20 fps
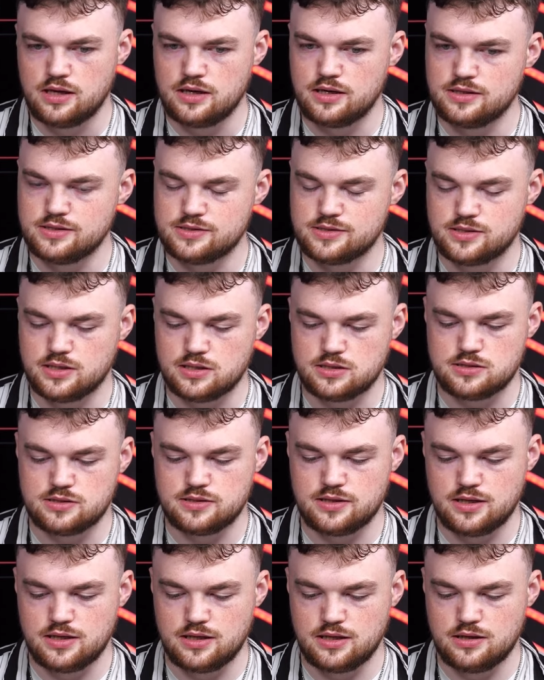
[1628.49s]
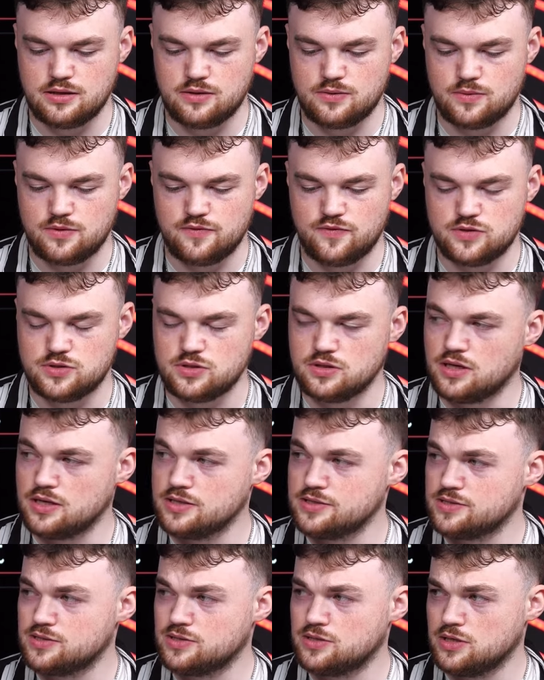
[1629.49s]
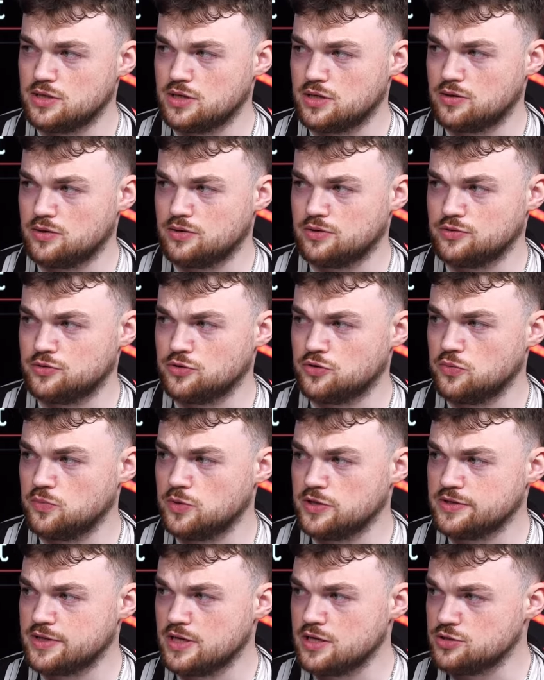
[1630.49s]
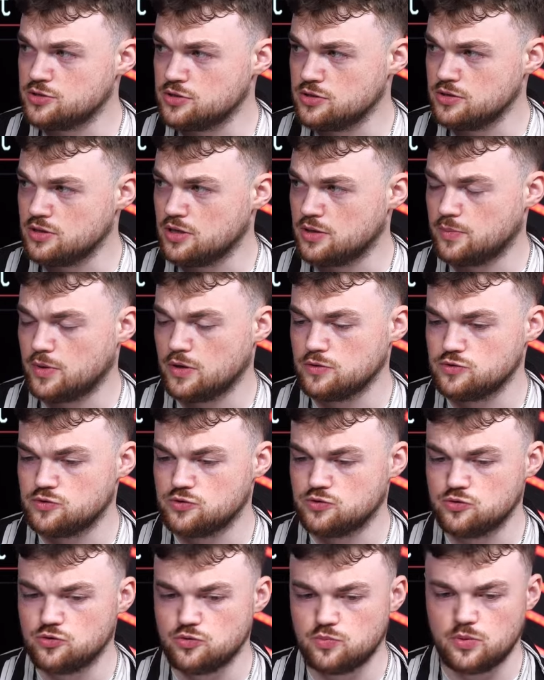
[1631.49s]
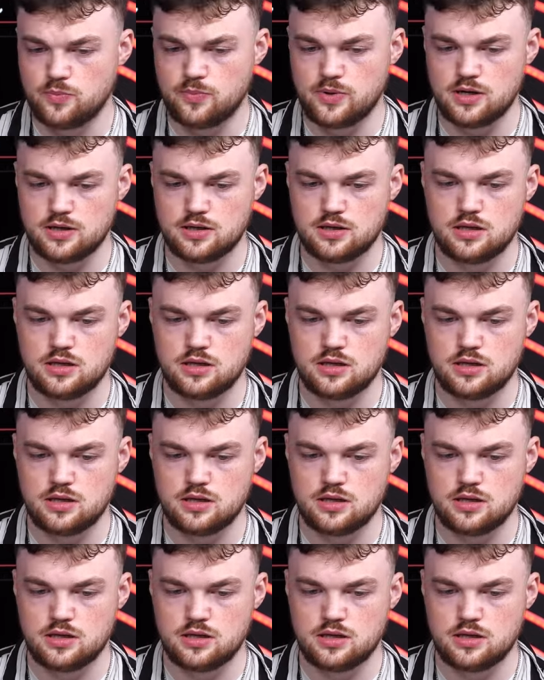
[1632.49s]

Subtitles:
is that they revitalized their documentation about Turbopack.